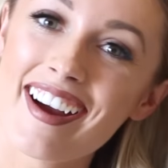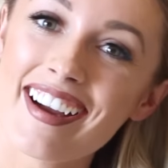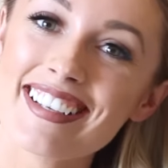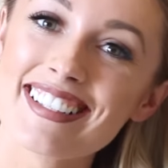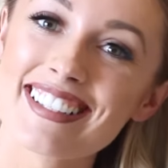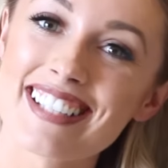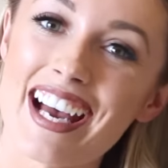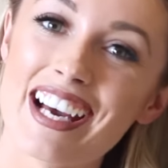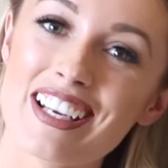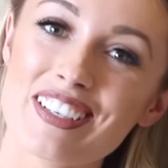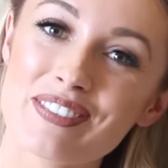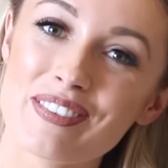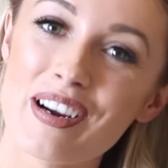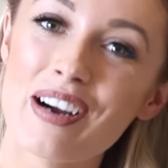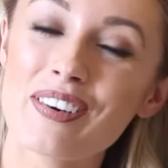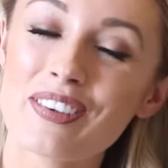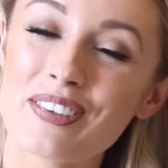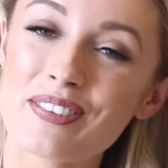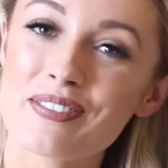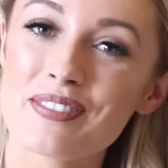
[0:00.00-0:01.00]
guys, and
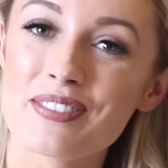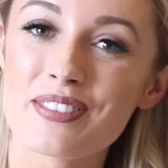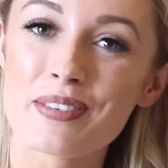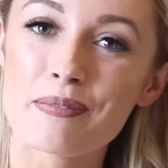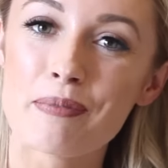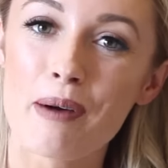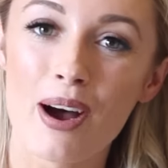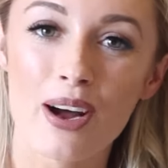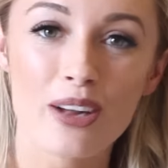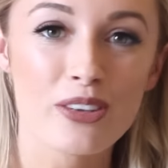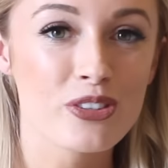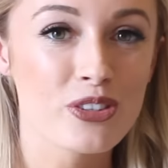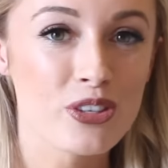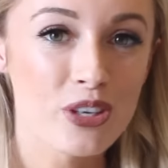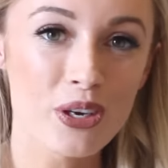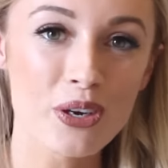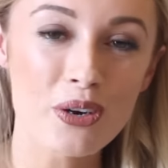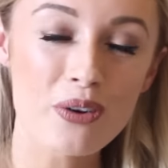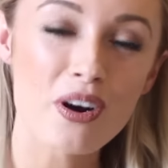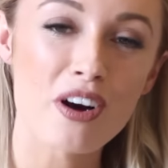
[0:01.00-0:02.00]
welcome to part
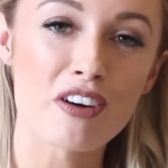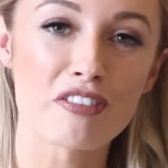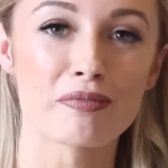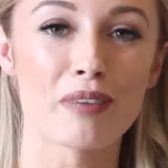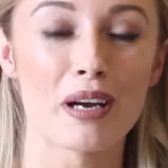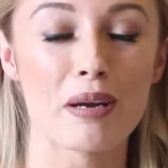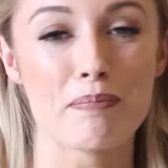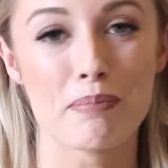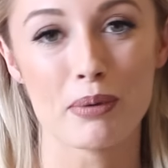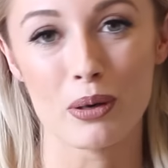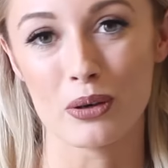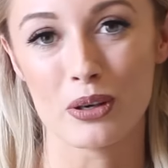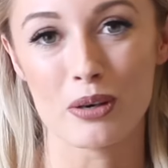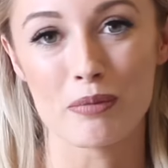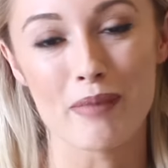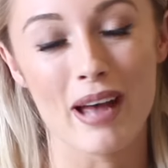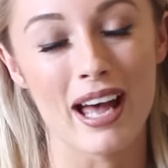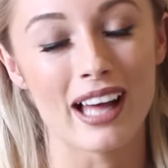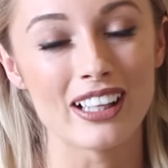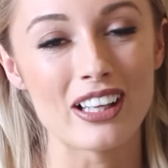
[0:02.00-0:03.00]
2 of my Blogger
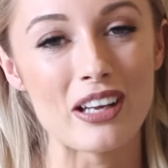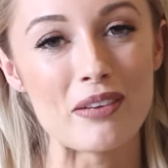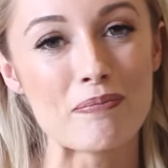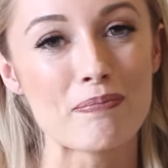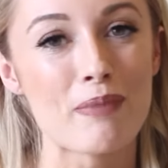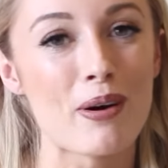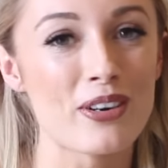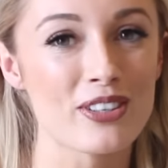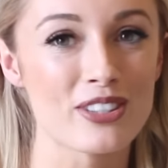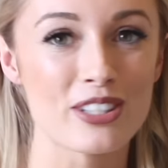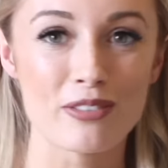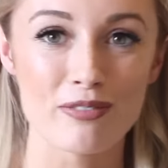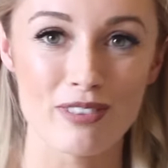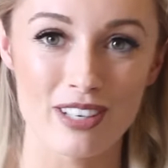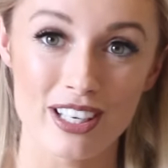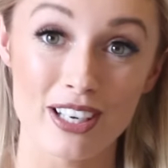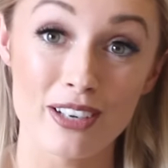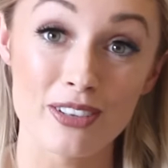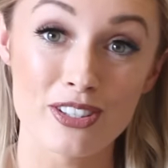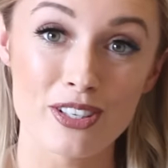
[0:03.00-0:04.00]
Mail unboxing
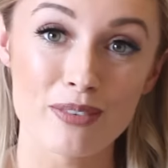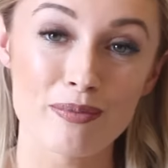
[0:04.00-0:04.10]
videos.